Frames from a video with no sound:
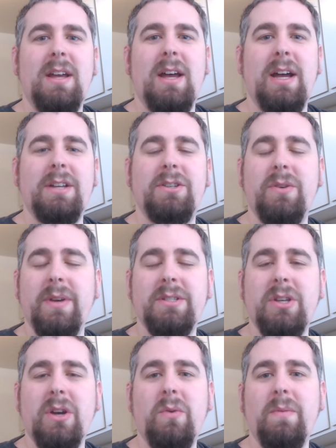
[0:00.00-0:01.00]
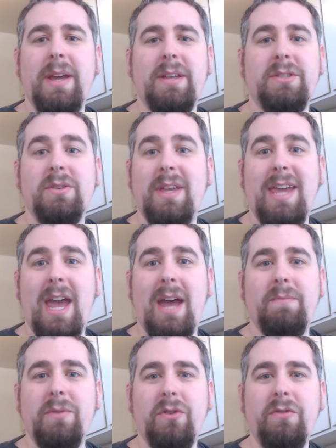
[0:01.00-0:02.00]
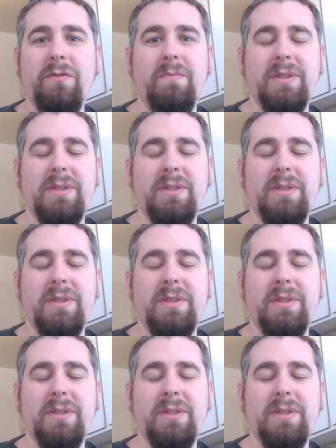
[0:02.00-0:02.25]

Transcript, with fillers: Uh, doing so will make it so they can't move,